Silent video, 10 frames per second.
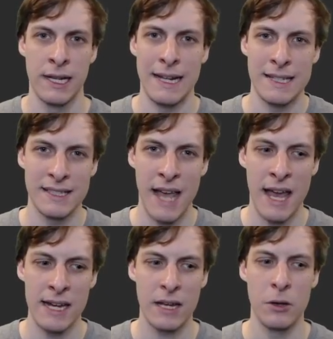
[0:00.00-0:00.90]

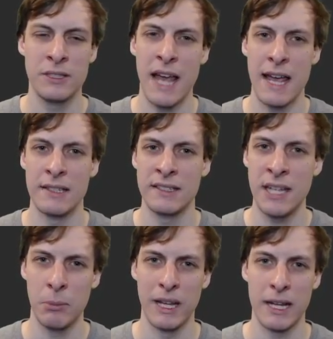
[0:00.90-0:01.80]
Instead, it goes to A's
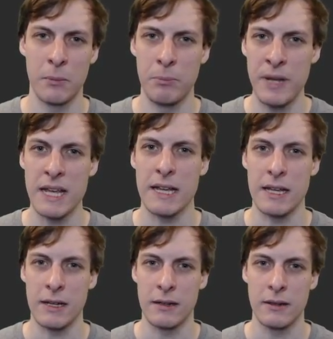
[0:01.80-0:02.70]
sibling, B.